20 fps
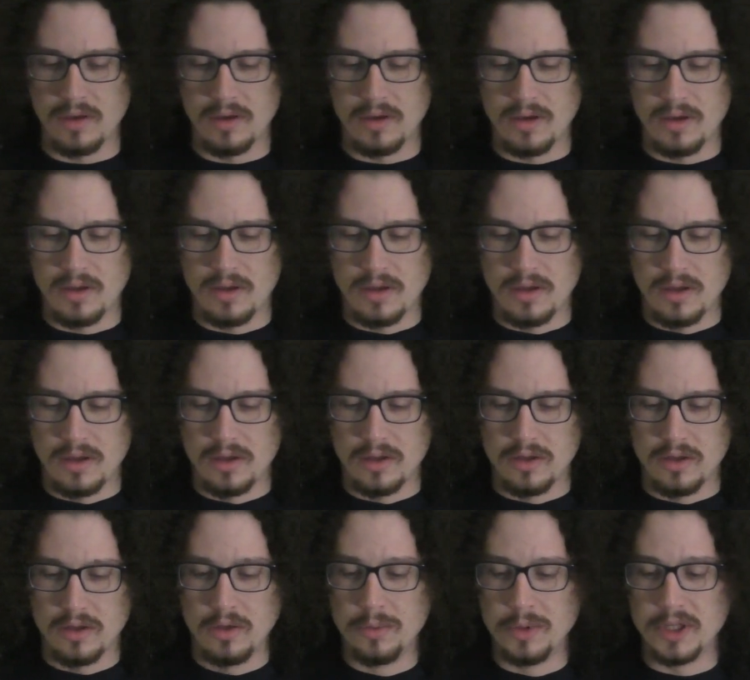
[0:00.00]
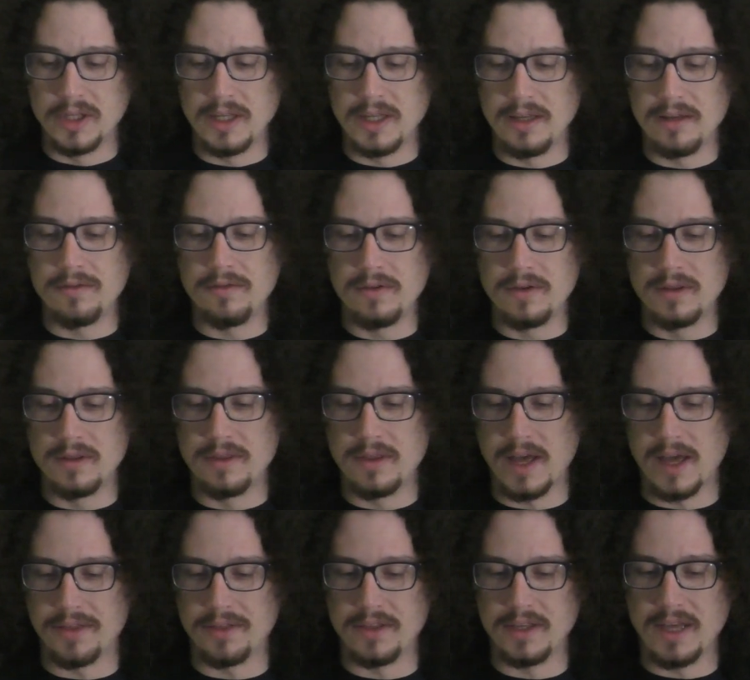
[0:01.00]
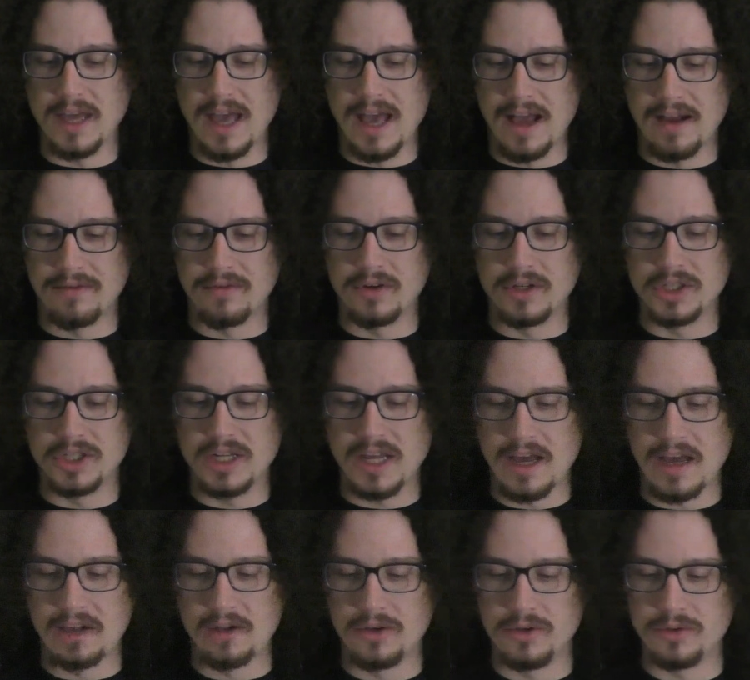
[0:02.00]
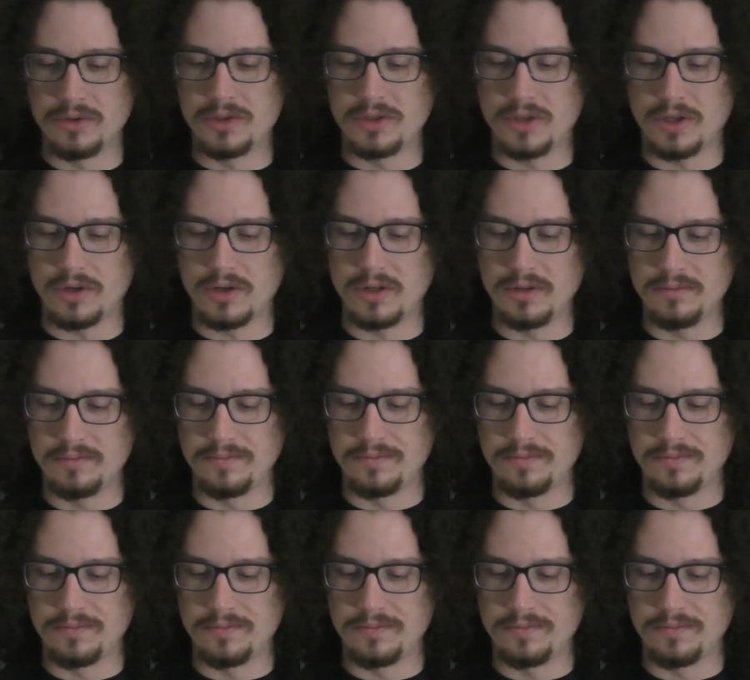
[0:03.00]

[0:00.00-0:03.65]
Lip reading: All right, you believe that the average Calhoun student has a